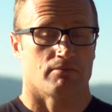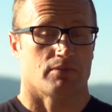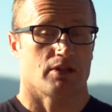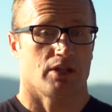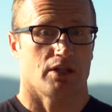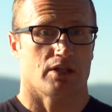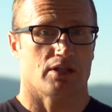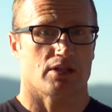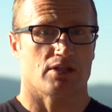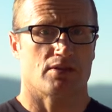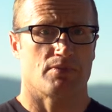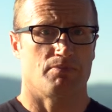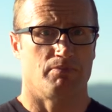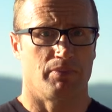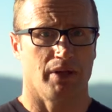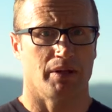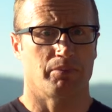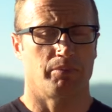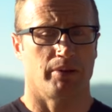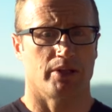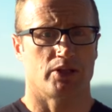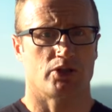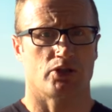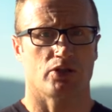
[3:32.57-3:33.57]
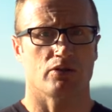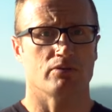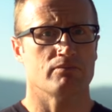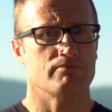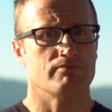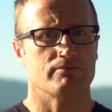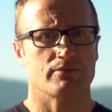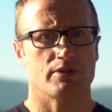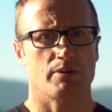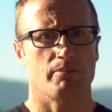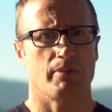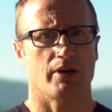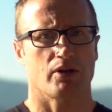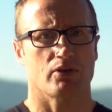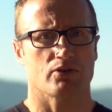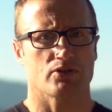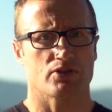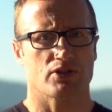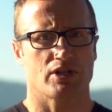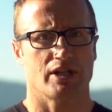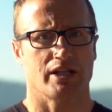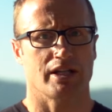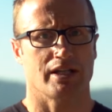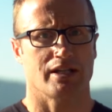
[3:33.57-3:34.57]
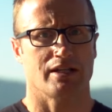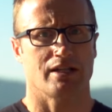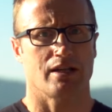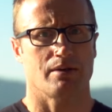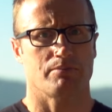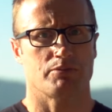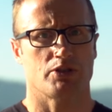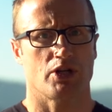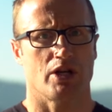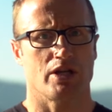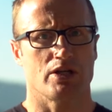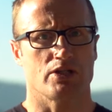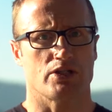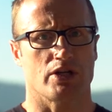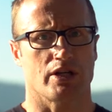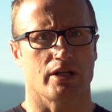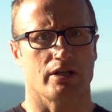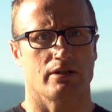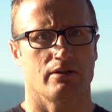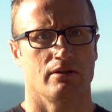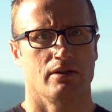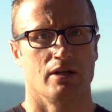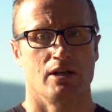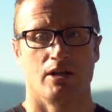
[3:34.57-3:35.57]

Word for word: because big picture, the barrel is going to end up changing,